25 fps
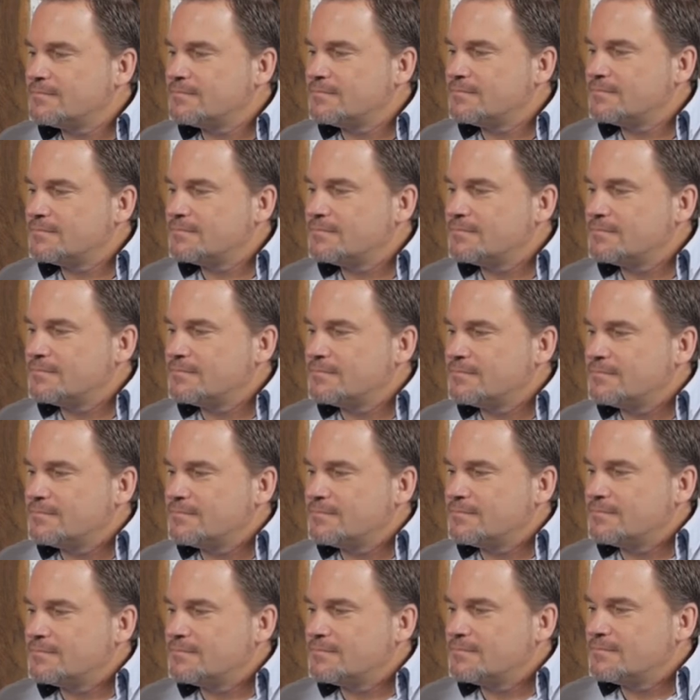
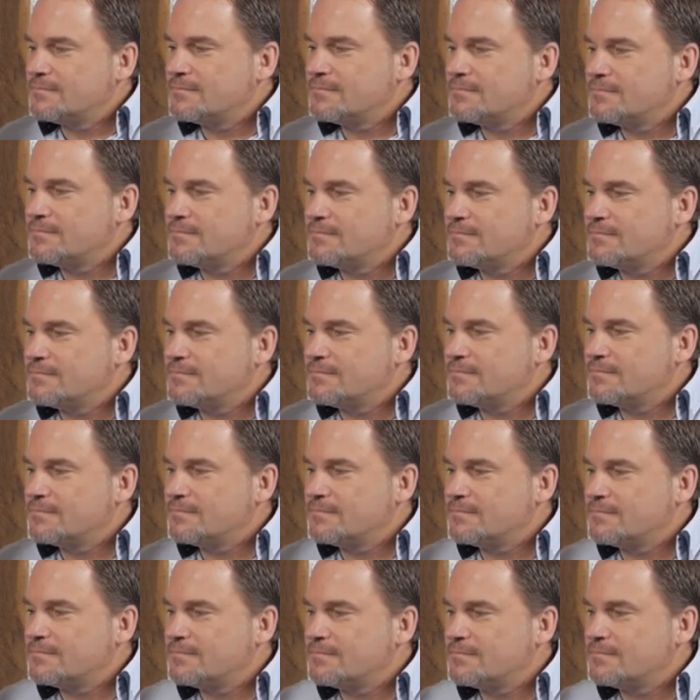
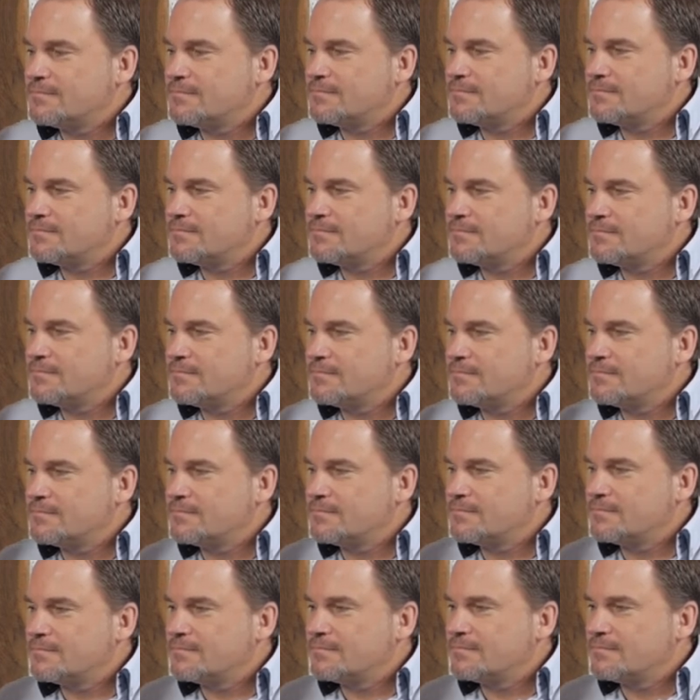
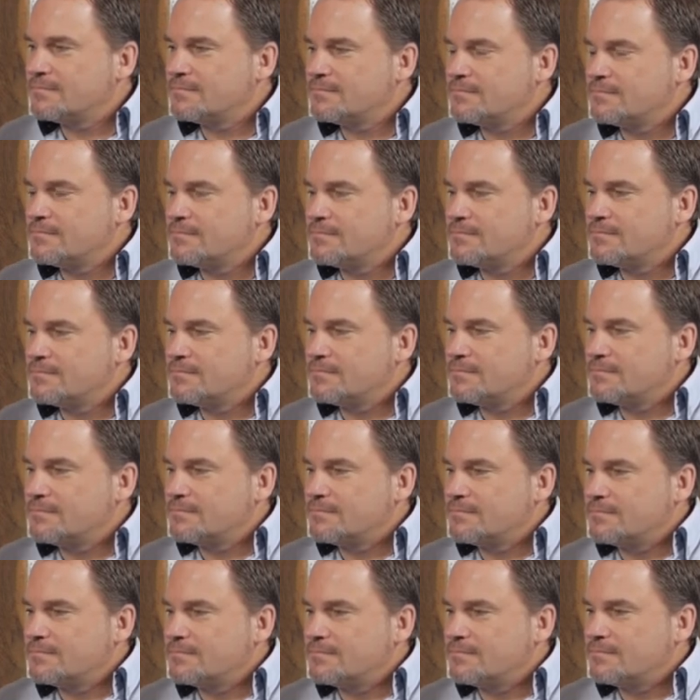
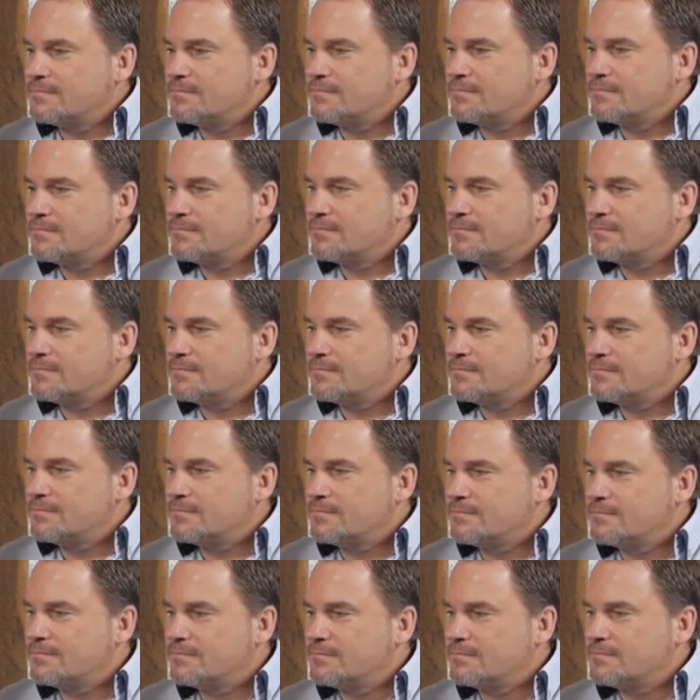
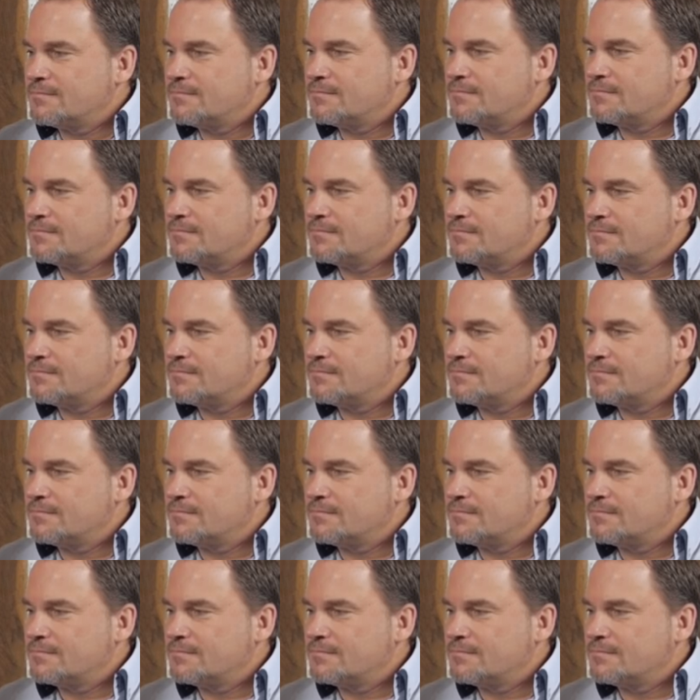[no speech]